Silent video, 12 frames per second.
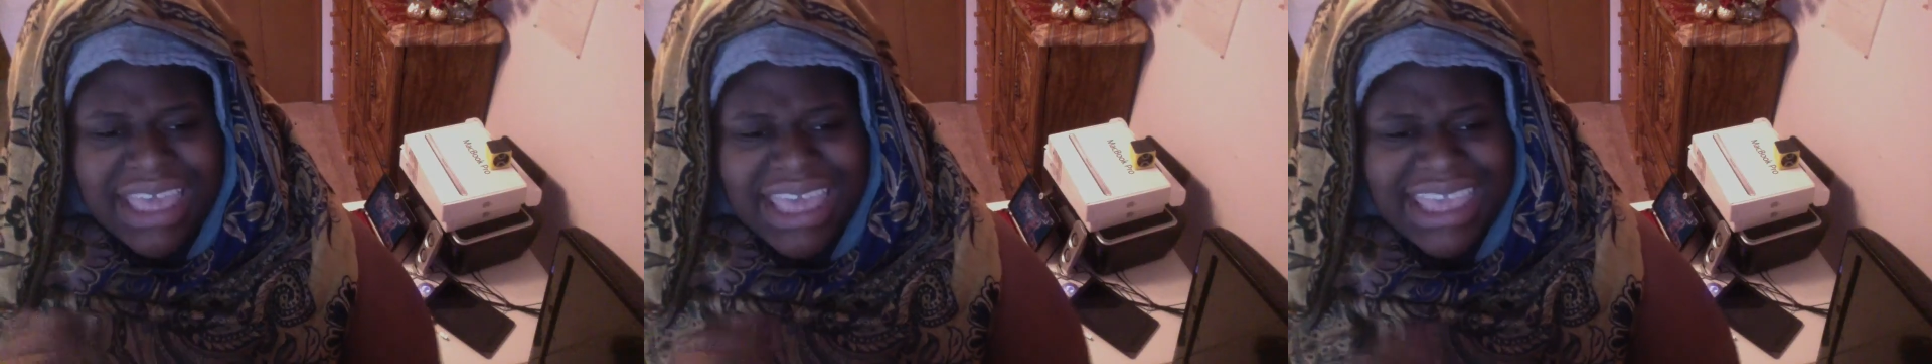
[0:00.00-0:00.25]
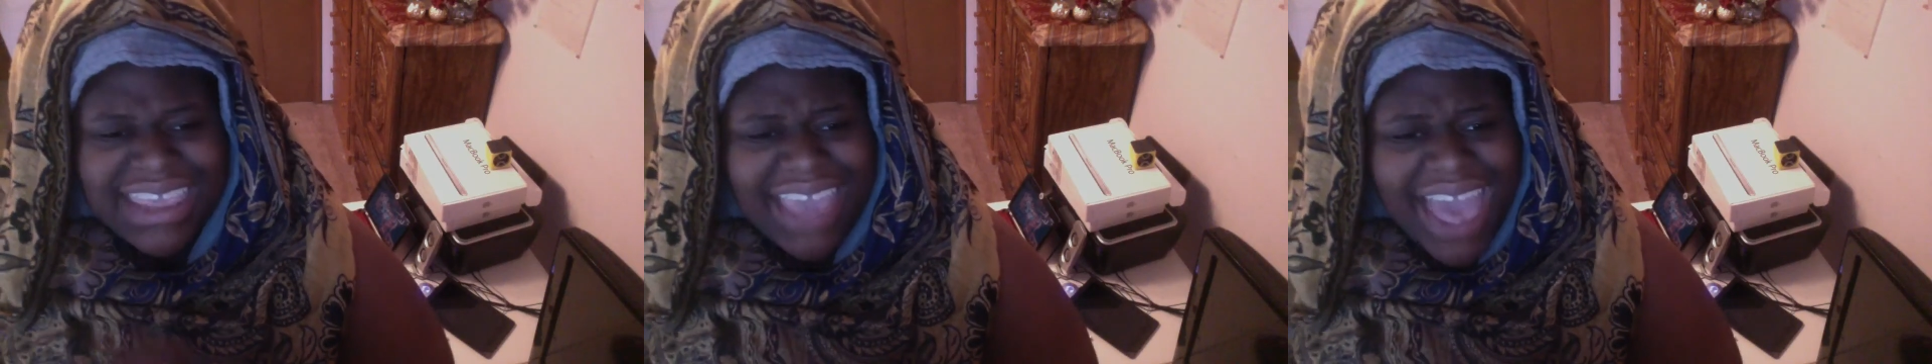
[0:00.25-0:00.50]

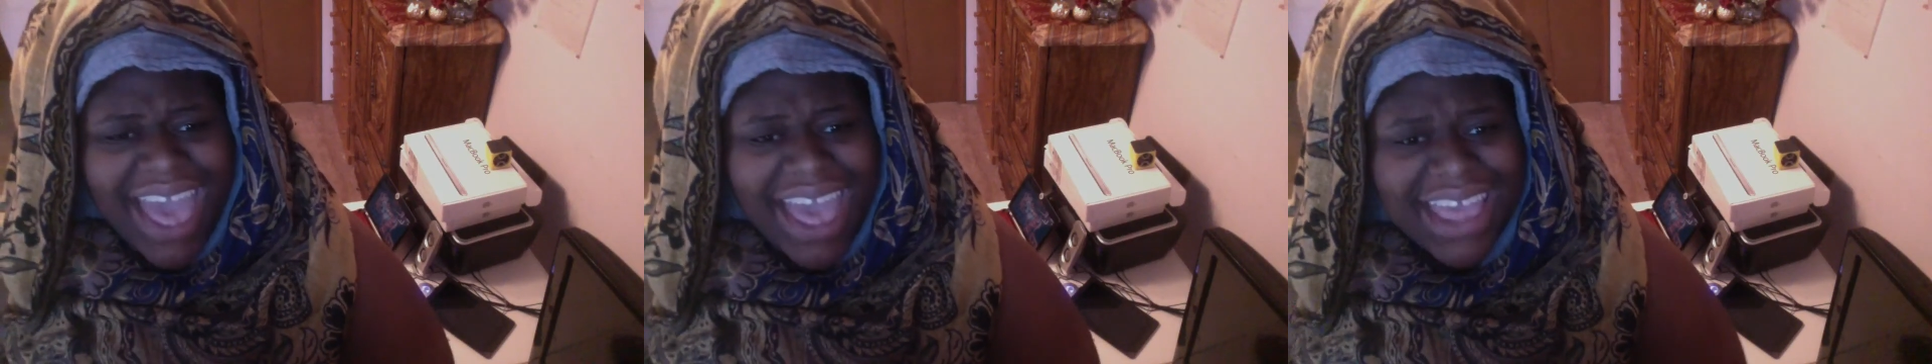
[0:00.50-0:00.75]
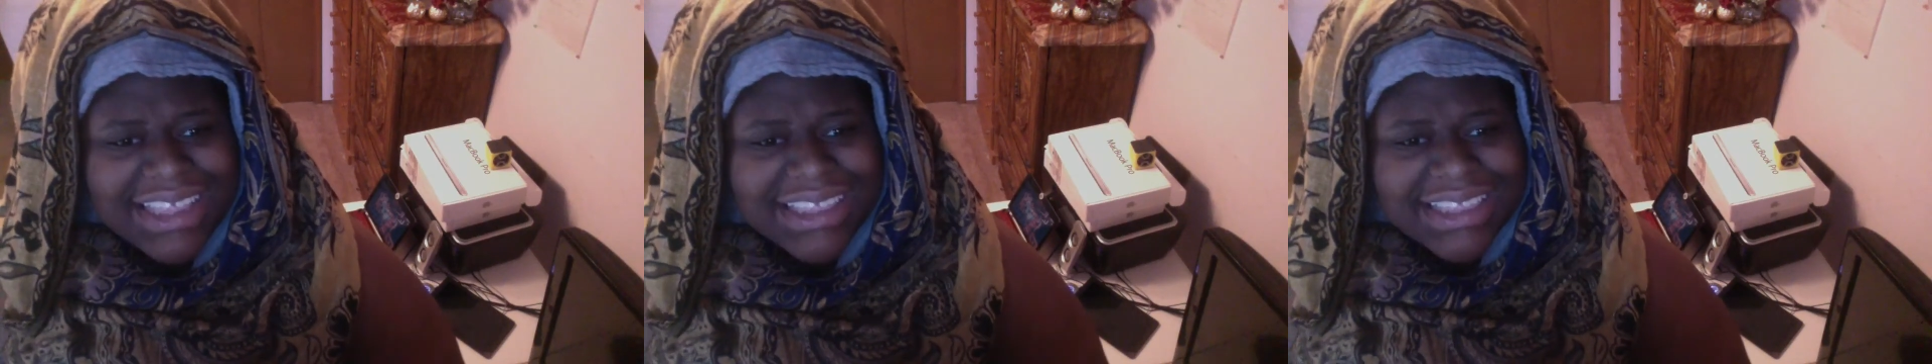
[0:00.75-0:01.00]

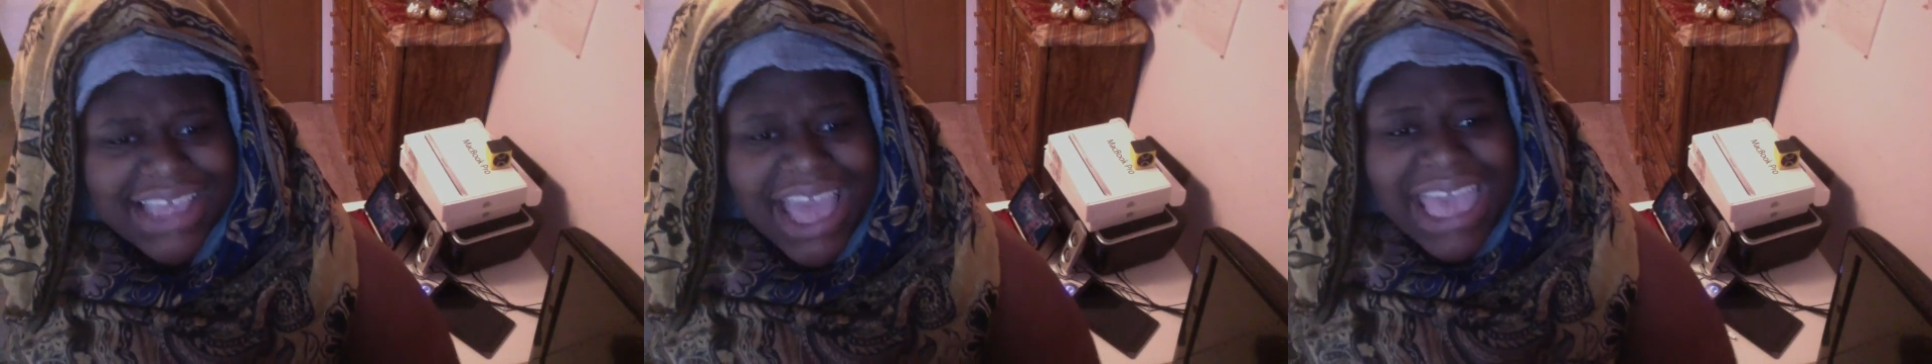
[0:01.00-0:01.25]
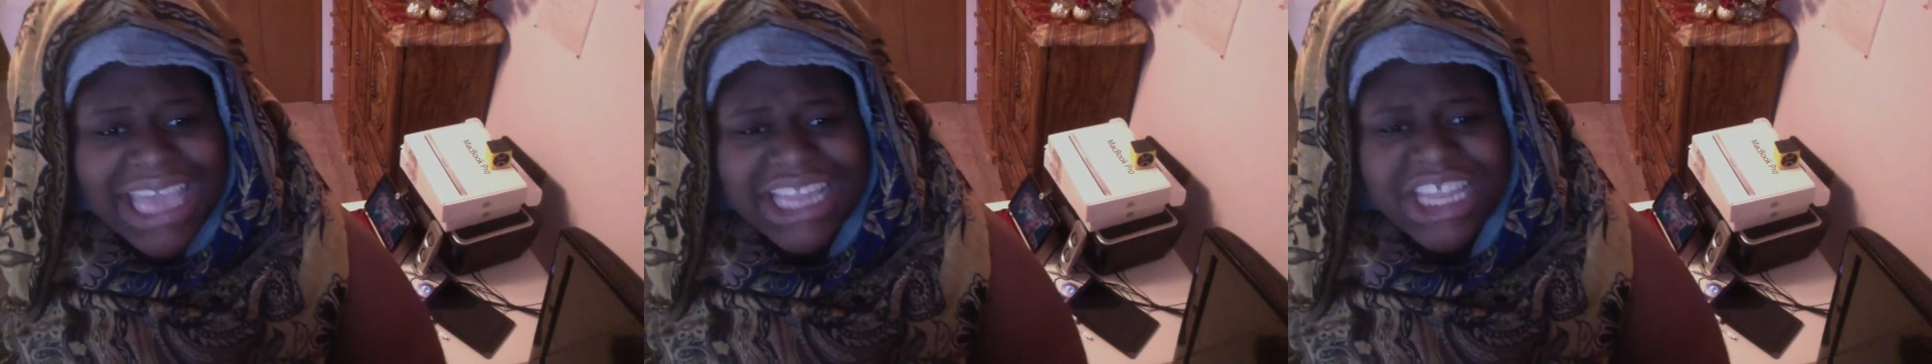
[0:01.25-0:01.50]
Yes.
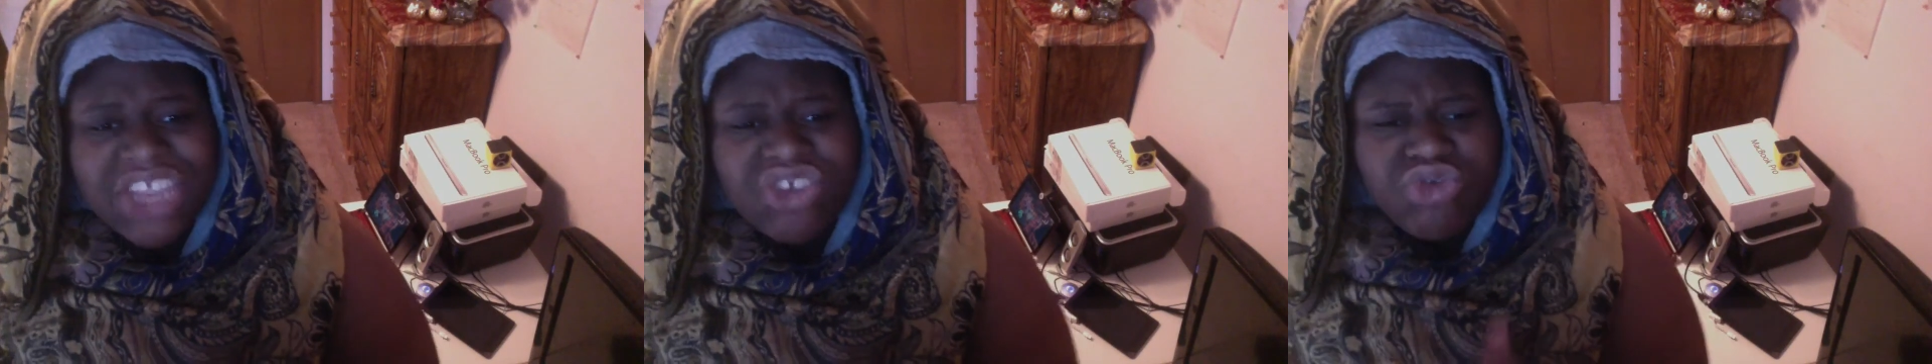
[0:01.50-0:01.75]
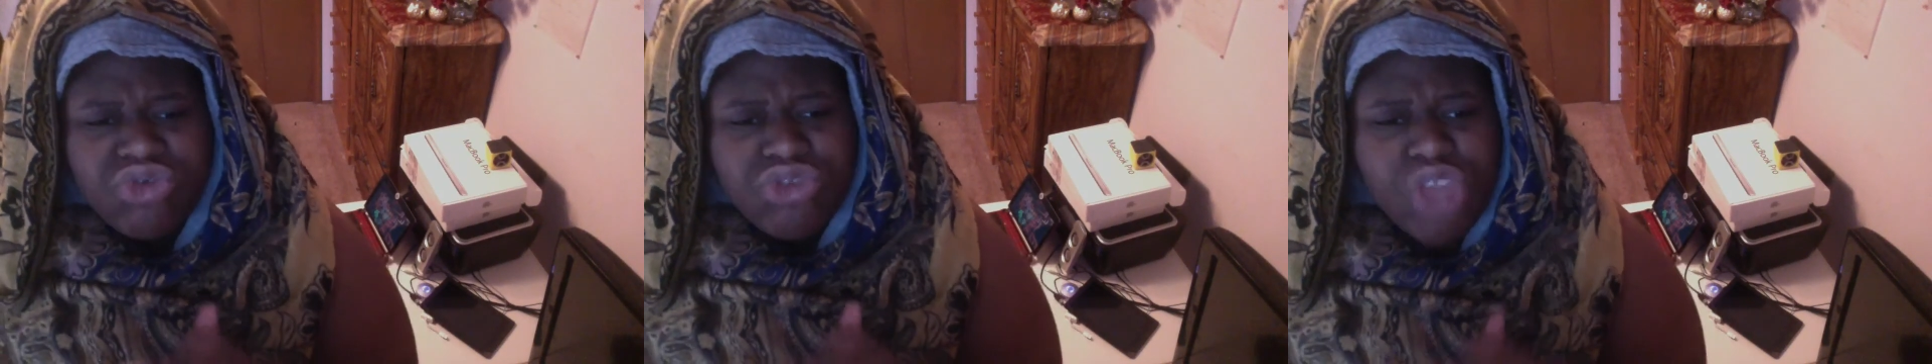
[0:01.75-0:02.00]
And did you
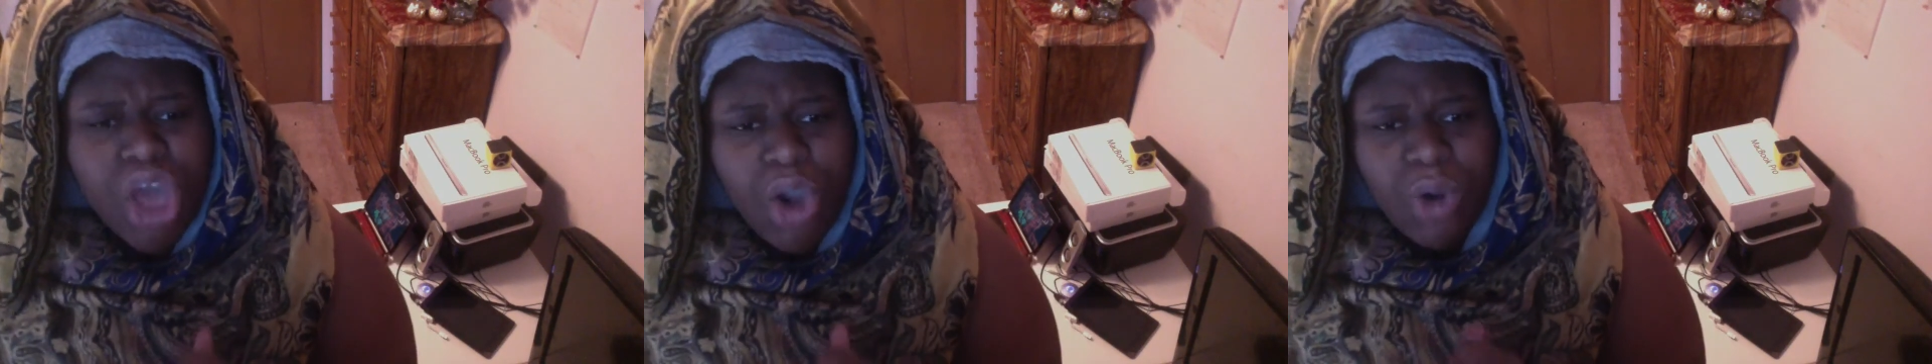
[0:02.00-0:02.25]
know